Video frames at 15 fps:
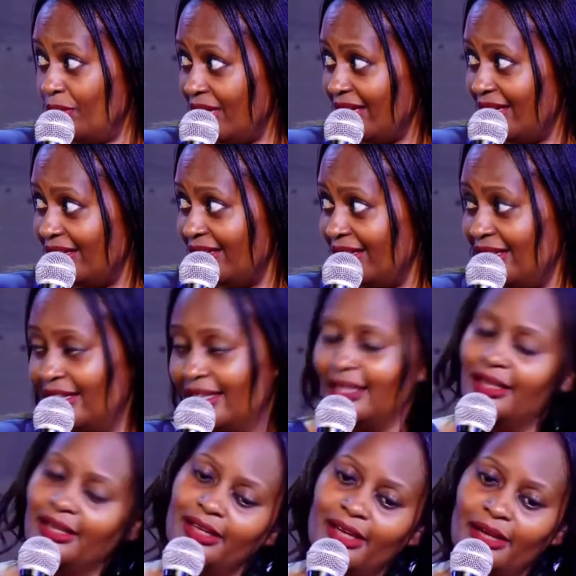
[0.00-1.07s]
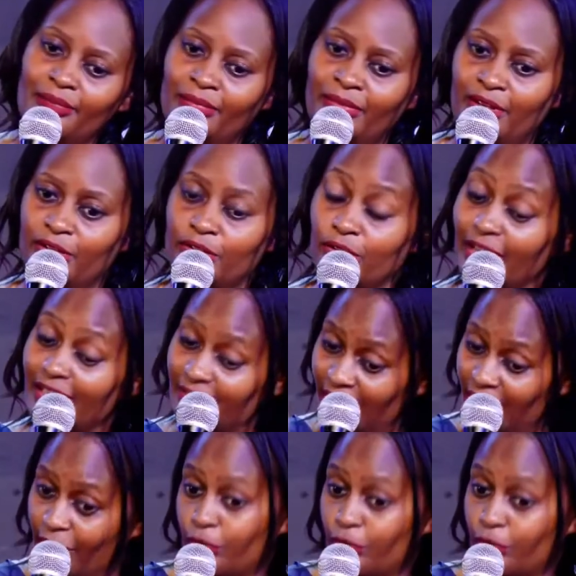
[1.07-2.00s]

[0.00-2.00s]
bake, yeah, so that even